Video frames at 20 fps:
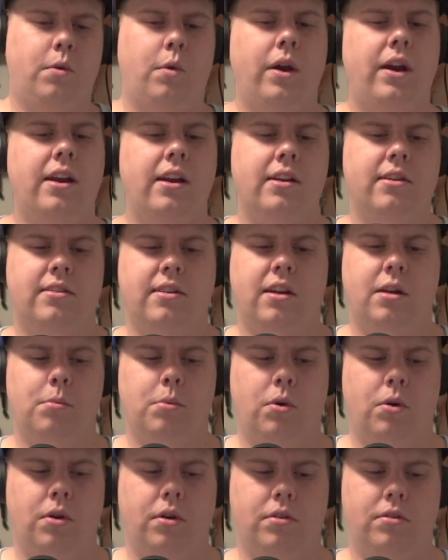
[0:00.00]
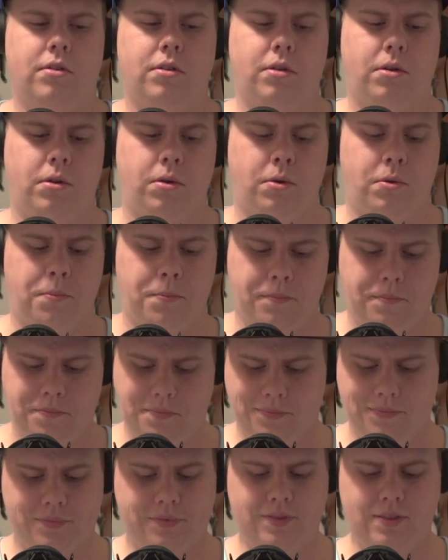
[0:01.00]
credence anymore to
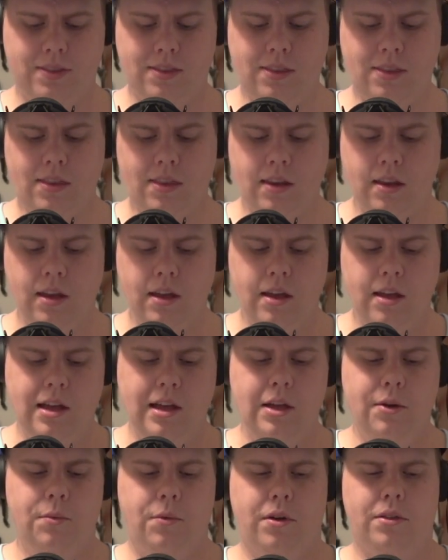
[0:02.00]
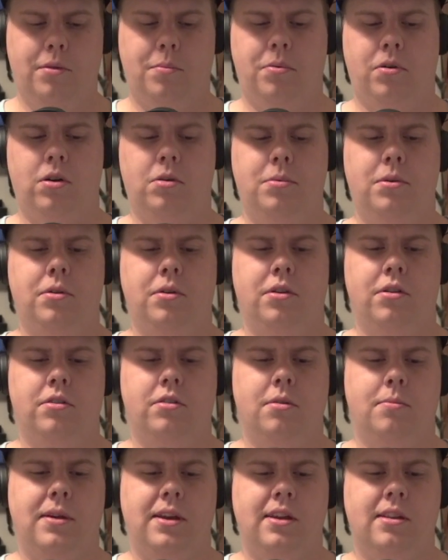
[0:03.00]
what the Pro Bowl used
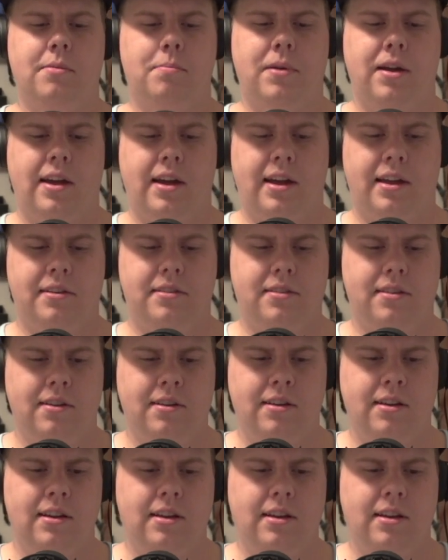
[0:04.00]
to be in the past.